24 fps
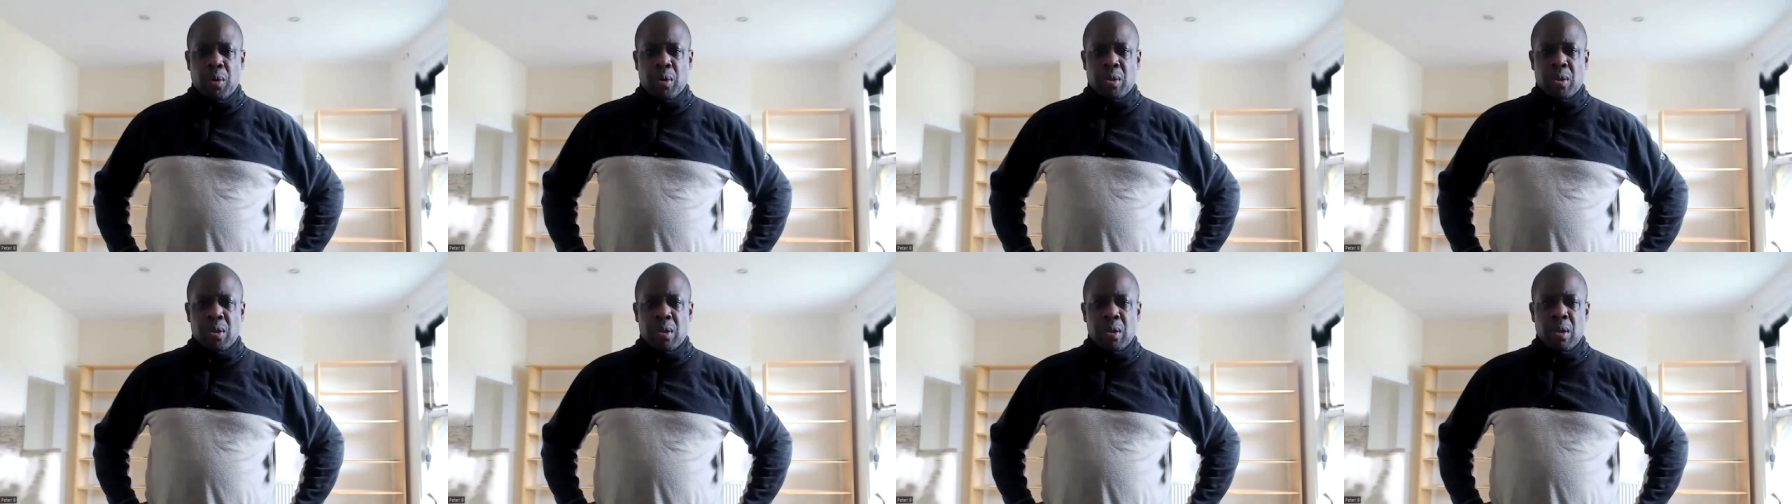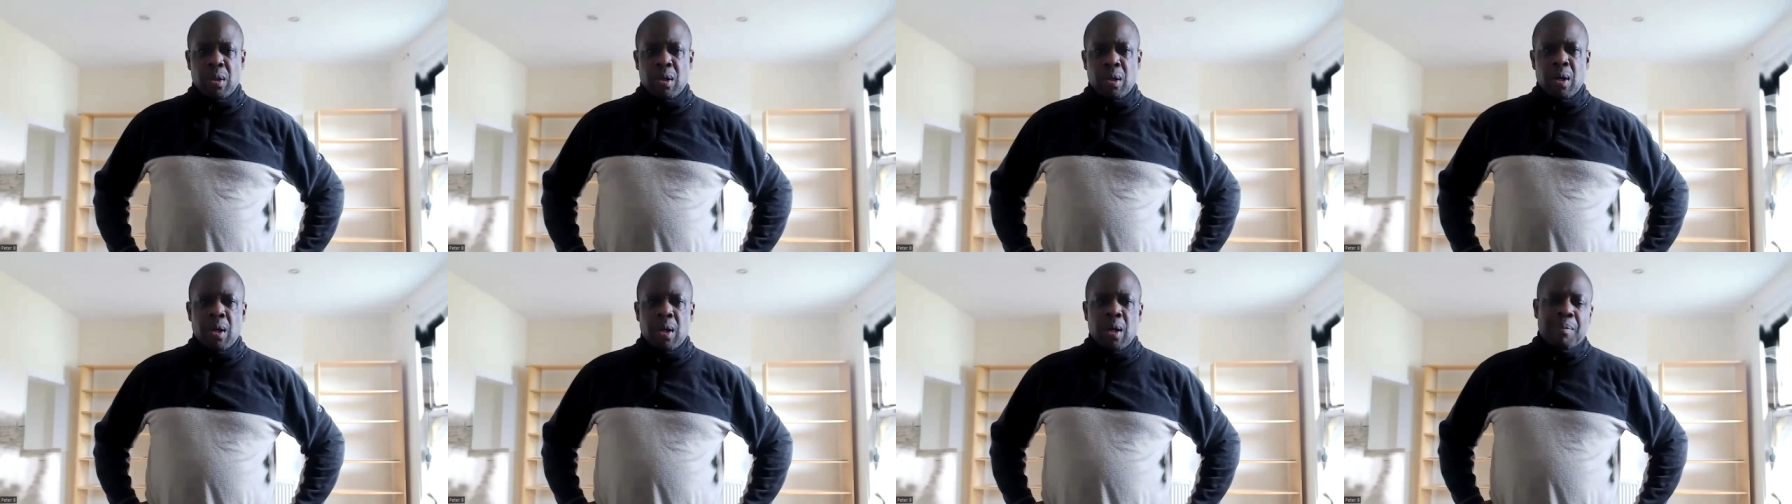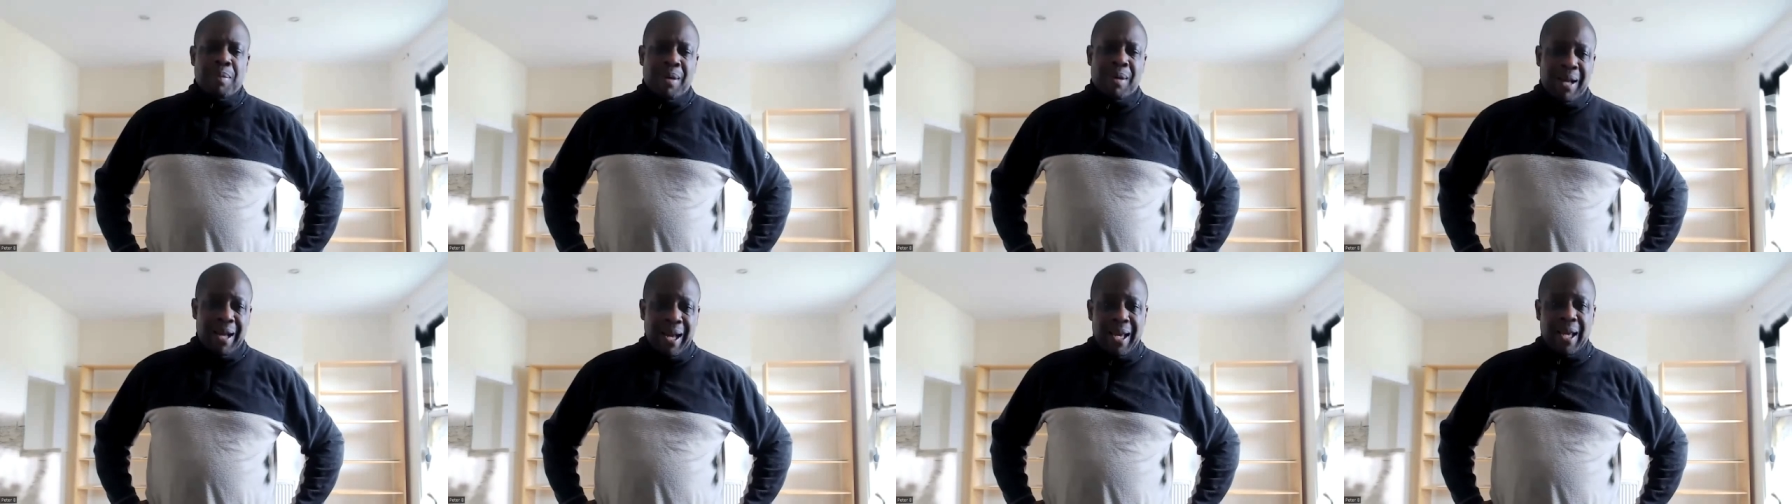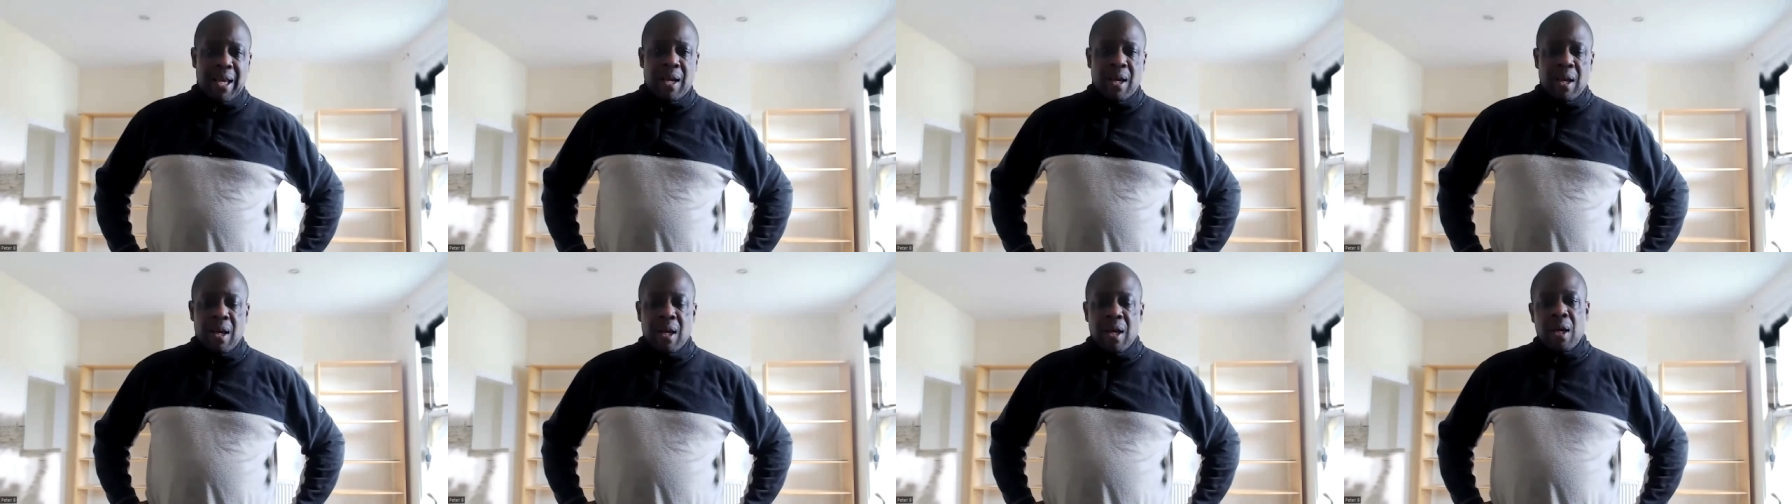was. But
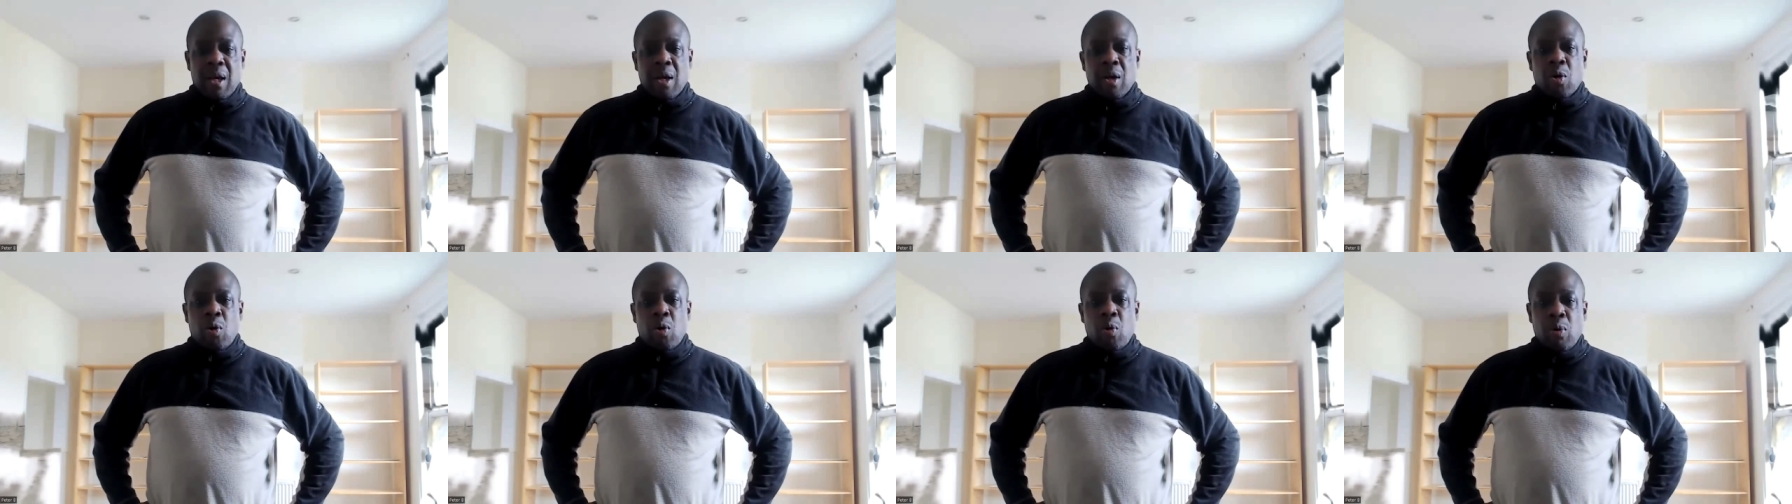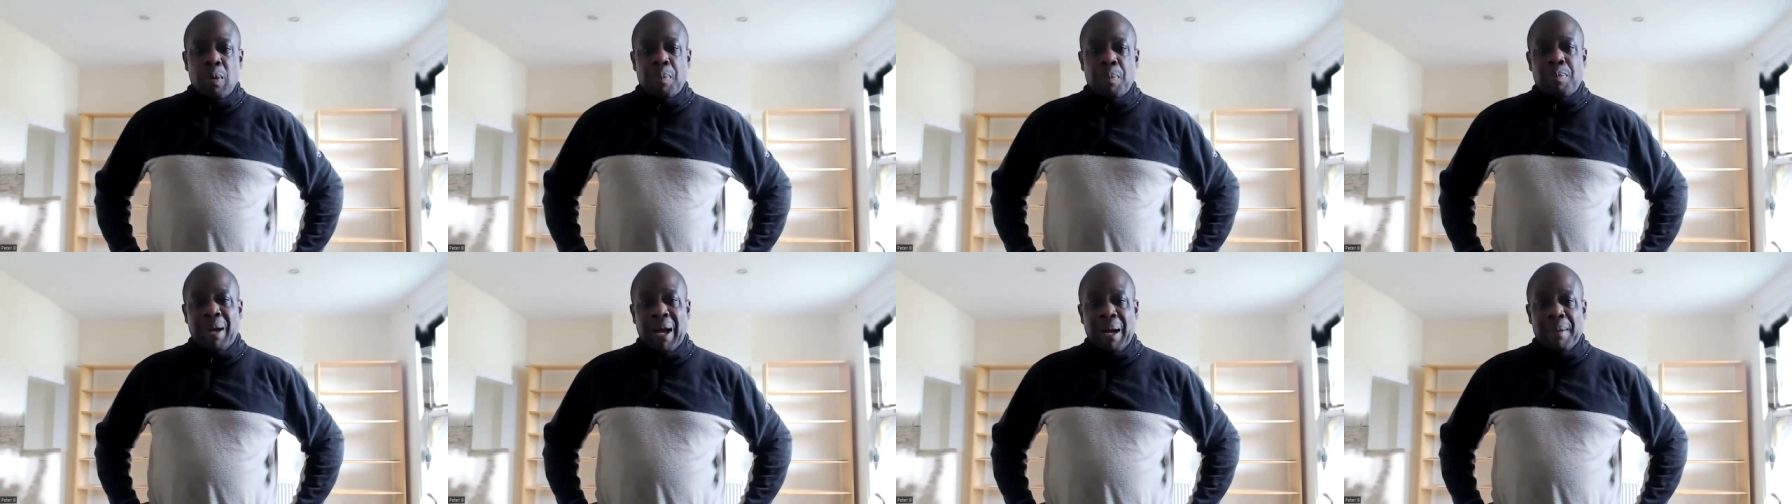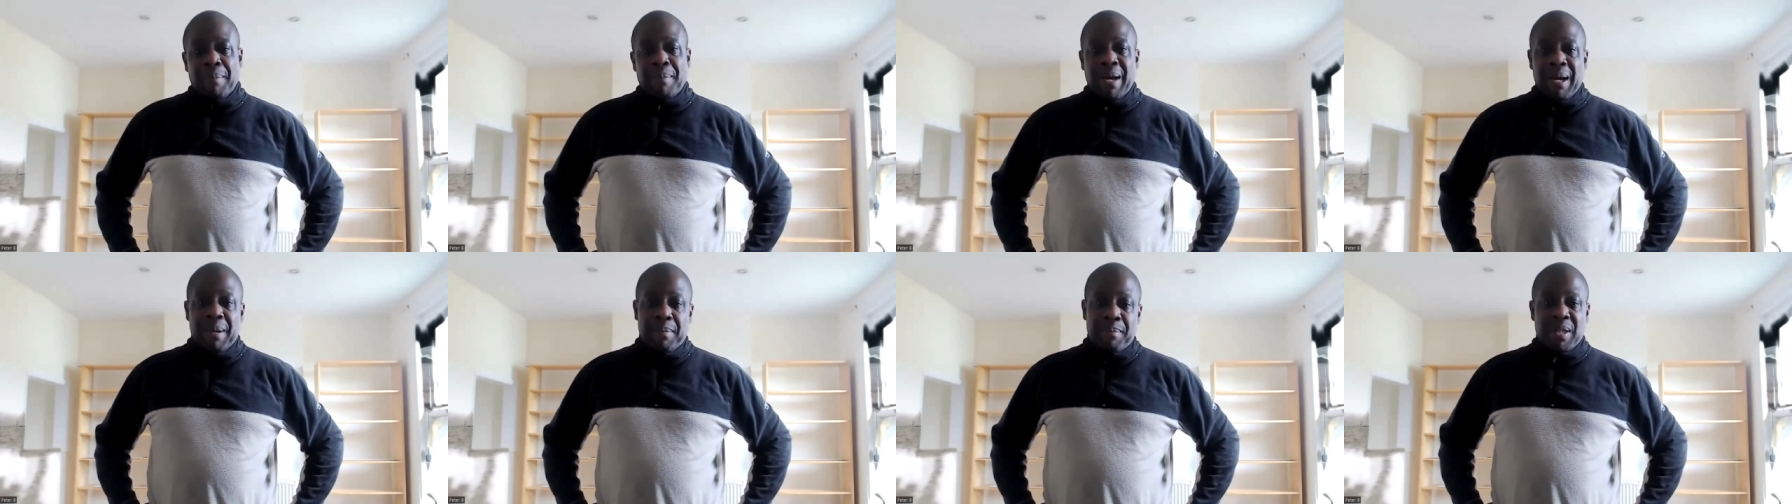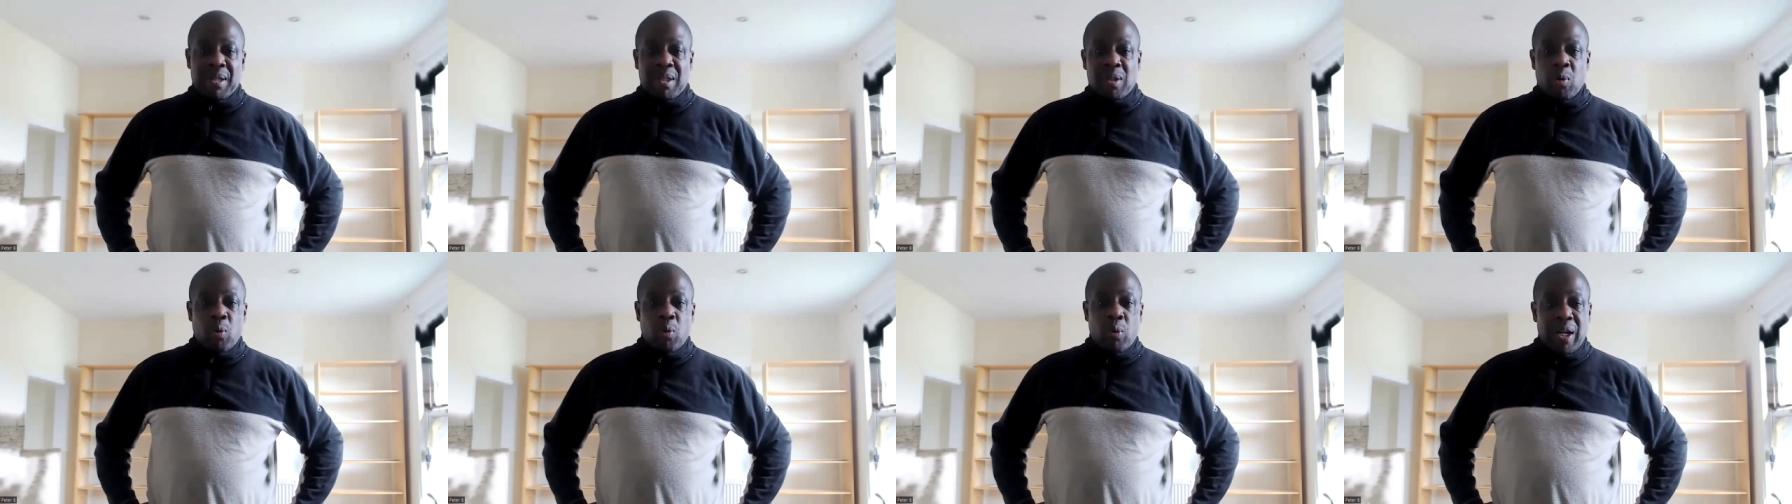hey, call a black man
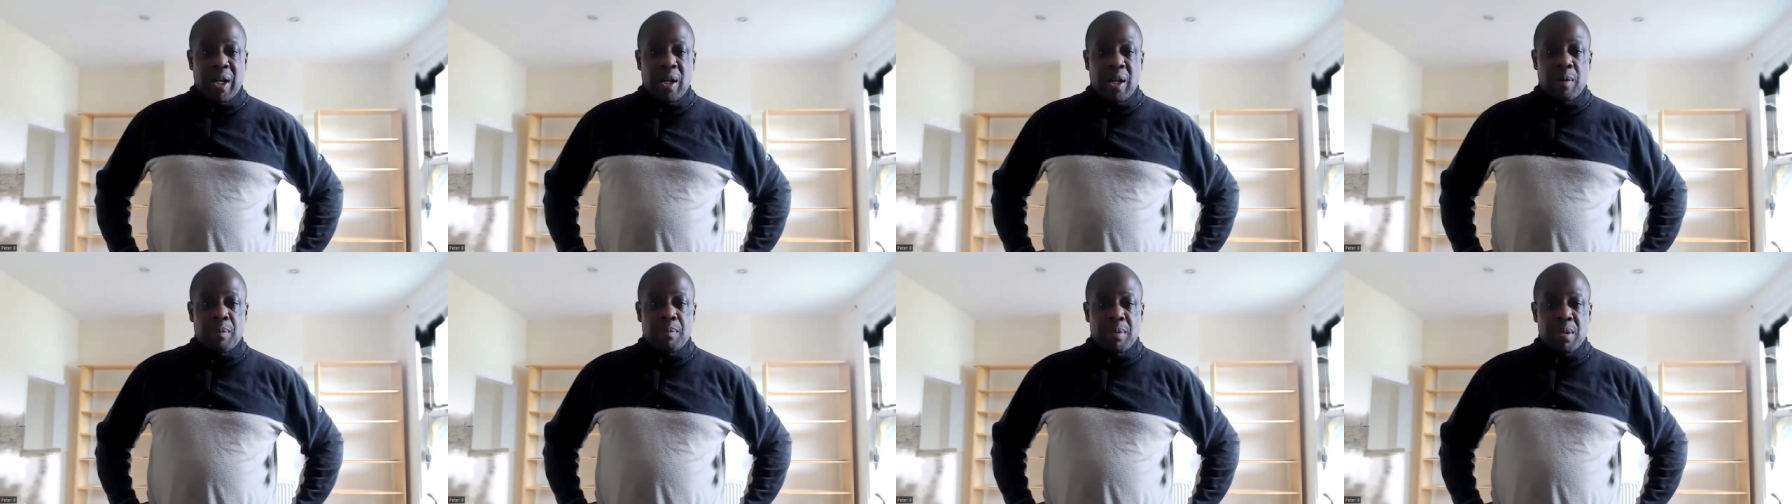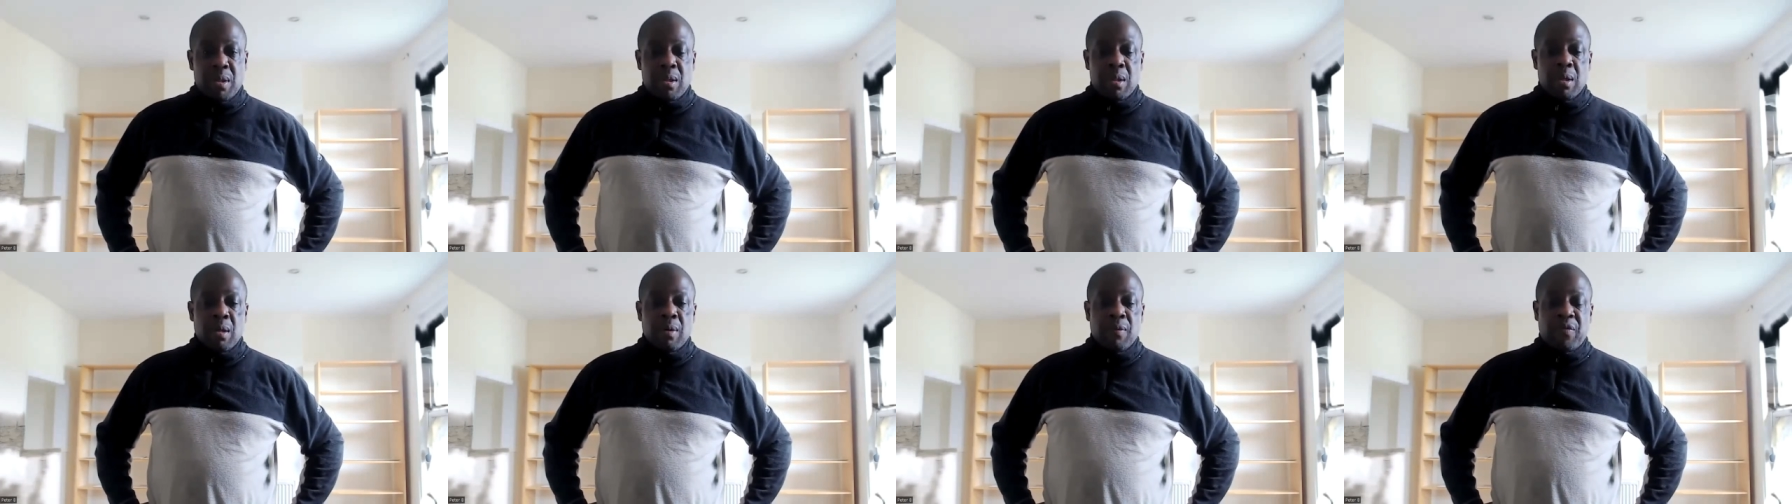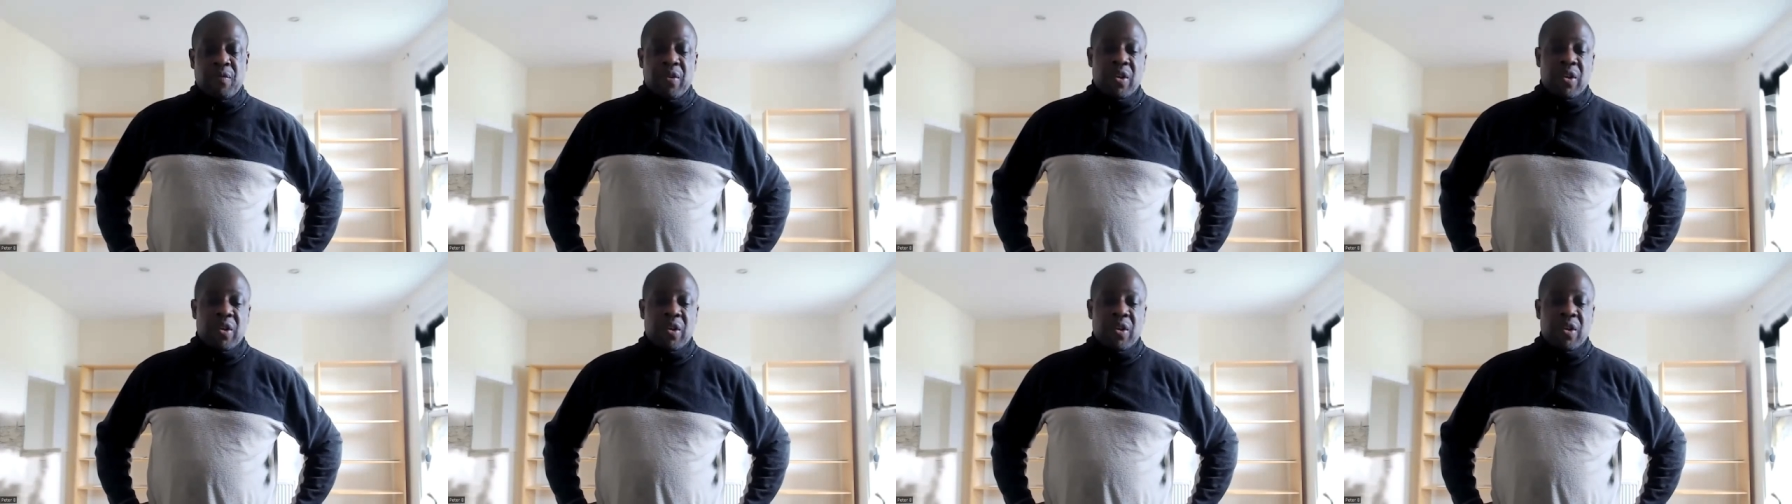Mister Williams,